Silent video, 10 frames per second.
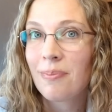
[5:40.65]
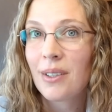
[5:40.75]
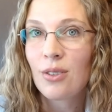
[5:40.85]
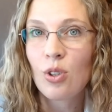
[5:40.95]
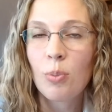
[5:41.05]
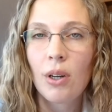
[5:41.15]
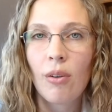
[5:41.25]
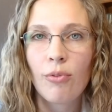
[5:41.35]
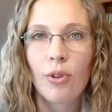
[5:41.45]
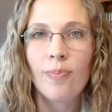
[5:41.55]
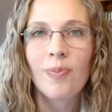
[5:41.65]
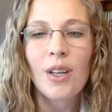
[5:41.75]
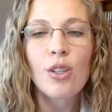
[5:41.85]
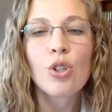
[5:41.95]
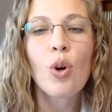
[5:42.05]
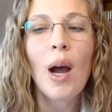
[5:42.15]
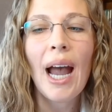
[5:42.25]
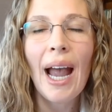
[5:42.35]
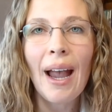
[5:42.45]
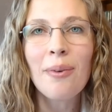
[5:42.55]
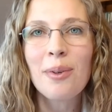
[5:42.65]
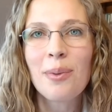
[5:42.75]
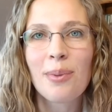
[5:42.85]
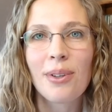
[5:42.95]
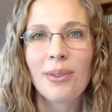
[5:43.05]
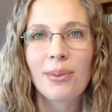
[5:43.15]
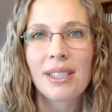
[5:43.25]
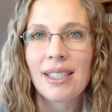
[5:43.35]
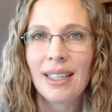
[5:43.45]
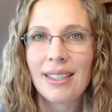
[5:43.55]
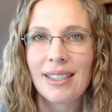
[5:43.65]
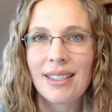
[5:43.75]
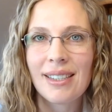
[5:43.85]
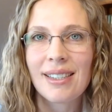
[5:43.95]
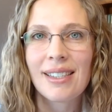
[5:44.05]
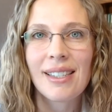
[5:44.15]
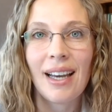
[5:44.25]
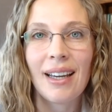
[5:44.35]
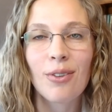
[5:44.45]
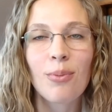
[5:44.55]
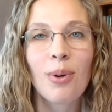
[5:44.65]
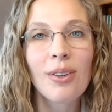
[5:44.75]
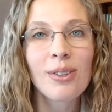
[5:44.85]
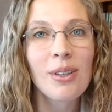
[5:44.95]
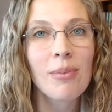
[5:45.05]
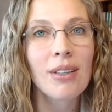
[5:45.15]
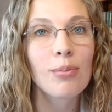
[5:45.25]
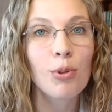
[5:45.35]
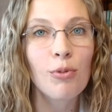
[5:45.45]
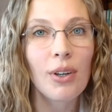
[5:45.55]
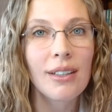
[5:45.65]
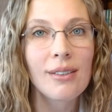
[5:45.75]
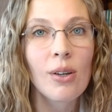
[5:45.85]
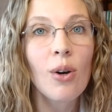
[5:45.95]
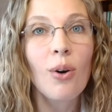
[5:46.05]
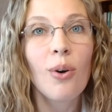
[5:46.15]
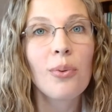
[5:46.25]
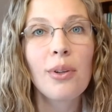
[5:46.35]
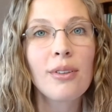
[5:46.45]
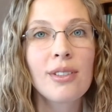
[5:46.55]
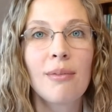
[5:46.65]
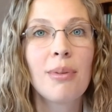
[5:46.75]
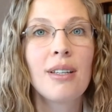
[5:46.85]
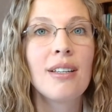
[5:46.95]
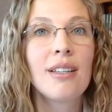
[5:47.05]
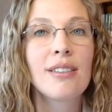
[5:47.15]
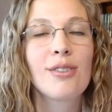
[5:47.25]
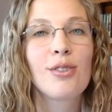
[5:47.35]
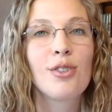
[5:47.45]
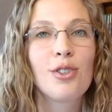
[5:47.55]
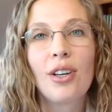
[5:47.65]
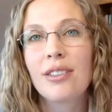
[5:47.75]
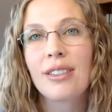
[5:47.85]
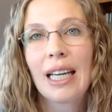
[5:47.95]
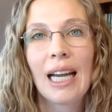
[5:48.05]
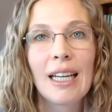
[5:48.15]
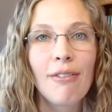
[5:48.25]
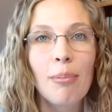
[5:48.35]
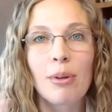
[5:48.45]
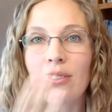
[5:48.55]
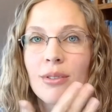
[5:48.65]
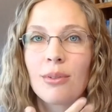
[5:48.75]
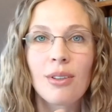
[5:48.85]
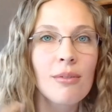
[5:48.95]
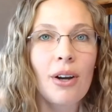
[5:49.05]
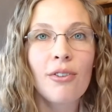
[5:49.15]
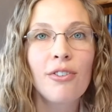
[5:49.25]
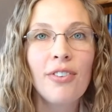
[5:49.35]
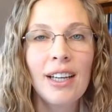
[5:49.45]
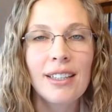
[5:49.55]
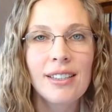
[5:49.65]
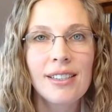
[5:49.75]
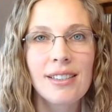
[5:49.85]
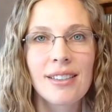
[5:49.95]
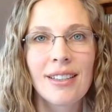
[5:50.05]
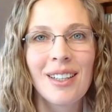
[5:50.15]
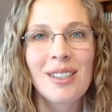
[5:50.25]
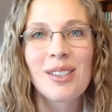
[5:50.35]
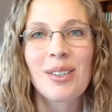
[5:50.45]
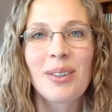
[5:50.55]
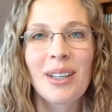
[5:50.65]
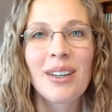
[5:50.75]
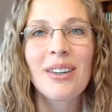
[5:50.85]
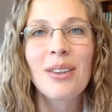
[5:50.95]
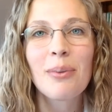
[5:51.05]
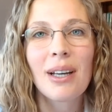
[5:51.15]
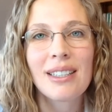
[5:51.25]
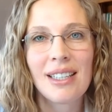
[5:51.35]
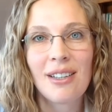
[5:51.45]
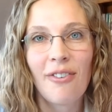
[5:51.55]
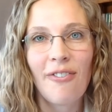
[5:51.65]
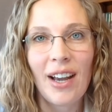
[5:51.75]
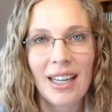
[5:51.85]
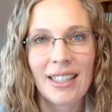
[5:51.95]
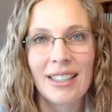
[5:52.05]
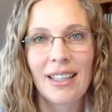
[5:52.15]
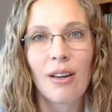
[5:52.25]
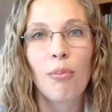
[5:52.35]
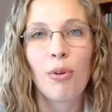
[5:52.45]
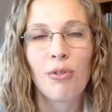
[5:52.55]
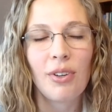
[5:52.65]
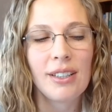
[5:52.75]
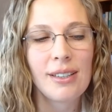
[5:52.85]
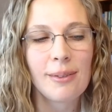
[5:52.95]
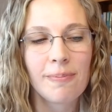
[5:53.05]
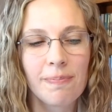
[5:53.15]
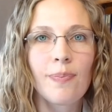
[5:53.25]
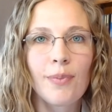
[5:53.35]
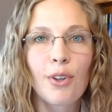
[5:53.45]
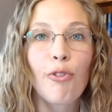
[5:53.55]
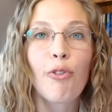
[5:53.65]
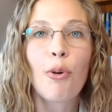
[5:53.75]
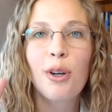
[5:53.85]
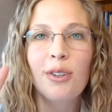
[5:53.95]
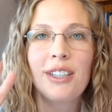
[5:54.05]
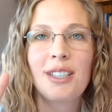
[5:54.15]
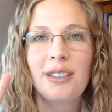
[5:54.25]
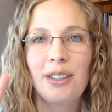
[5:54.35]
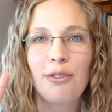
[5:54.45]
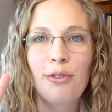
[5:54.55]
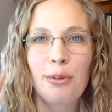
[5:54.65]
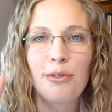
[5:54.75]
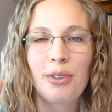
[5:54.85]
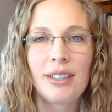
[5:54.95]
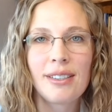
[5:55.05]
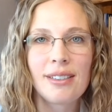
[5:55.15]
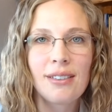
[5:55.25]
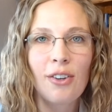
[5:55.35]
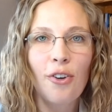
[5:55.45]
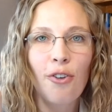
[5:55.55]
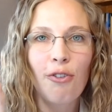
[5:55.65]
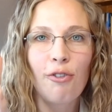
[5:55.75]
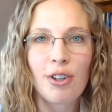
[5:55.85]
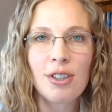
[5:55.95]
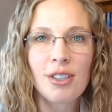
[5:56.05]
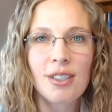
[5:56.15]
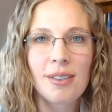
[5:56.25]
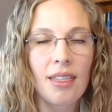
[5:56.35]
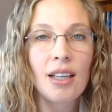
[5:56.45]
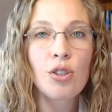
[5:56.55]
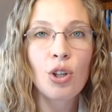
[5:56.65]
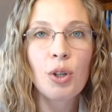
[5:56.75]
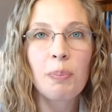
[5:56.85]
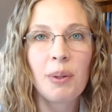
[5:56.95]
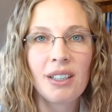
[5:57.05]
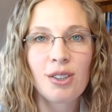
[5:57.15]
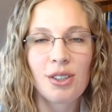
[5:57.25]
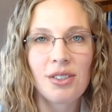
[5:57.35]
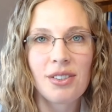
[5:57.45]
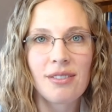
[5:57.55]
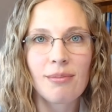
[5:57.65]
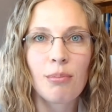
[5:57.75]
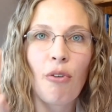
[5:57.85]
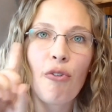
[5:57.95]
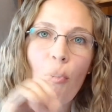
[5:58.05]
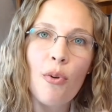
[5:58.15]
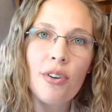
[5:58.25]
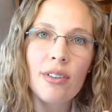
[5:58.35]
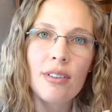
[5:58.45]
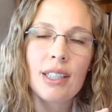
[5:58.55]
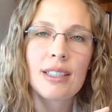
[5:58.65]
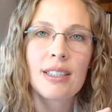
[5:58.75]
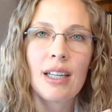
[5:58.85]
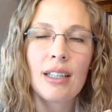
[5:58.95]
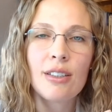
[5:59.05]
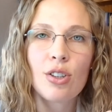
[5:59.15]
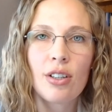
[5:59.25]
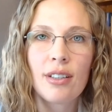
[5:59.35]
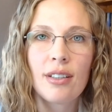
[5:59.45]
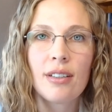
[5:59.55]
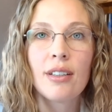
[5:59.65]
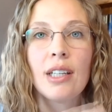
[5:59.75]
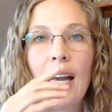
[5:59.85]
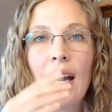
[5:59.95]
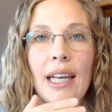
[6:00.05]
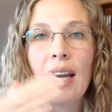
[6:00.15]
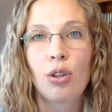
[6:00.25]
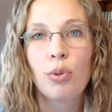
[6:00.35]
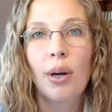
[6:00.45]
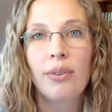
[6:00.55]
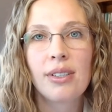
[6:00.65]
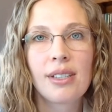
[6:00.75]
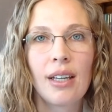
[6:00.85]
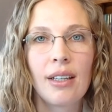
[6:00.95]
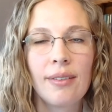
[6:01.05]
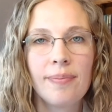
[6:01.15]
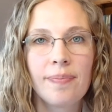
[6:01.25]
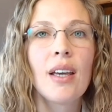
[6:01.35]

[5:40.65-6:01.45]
That's super helpful. So how in the world would a scientist decide whether something is moon face or whether somebody is just kind of a person with a round face? So here are the ways he defined moon face. The four criteria for moon face. First, they took pictures before this study started and throughout the study.